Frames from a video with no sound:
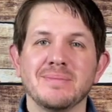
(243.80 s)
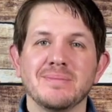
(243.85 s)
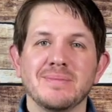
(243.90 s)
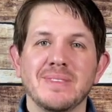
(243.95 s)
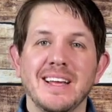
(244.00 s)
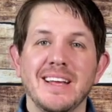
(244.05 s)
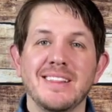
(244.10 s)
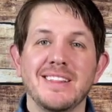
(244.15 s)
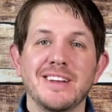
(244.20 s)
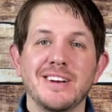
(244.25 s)

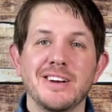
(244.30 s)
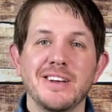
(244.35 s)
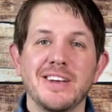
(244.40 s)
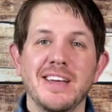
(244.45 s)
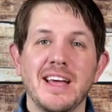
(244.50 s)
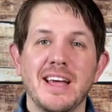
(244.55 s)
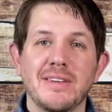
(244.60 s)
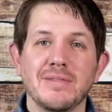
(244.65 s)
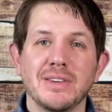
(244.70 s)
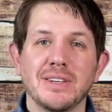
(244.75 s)
And there you
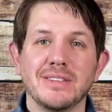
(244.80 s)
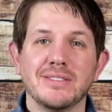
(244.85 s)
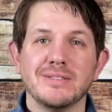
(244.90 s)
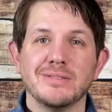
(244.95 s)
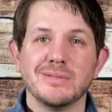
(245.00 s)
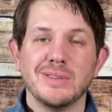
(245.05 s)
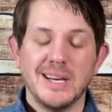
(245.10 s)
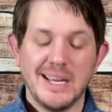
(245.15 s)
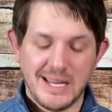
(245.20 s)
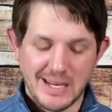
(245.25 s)
have it,
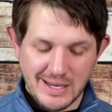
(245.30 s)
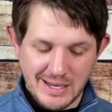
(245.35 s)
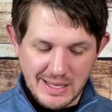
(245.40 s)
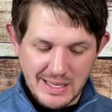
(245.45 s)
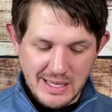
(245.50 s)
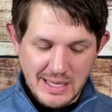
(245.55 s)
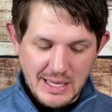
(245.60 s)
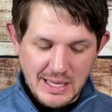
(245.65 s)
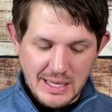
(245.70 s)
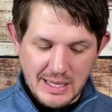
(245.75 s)
right?
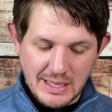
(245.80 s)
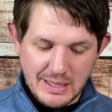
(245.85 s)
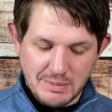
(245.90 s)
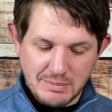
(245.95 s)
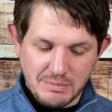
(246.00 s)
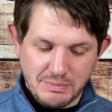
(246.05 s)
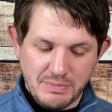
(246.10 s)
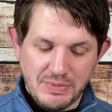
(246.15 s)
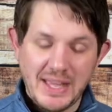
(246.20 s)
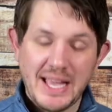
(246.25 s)

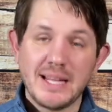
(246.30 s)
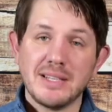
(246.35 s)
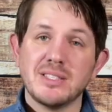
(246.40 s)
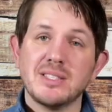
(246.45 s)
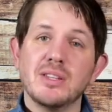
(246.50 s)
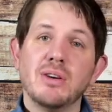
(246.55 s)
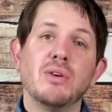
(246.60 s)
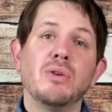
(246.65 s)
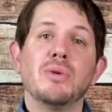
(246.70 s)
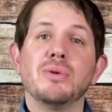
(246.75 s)

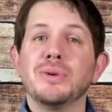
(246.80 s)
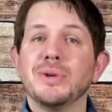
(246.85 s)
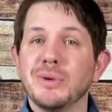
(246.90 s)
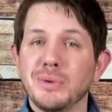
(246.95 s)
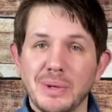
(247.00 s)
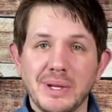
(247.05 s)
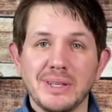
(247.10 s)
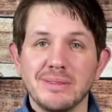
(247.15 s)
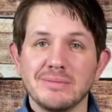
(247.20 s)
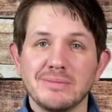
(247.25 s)
That's the whole
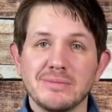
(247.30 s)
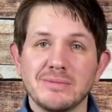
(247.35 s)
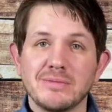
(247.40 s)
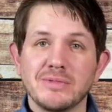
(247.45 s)
unit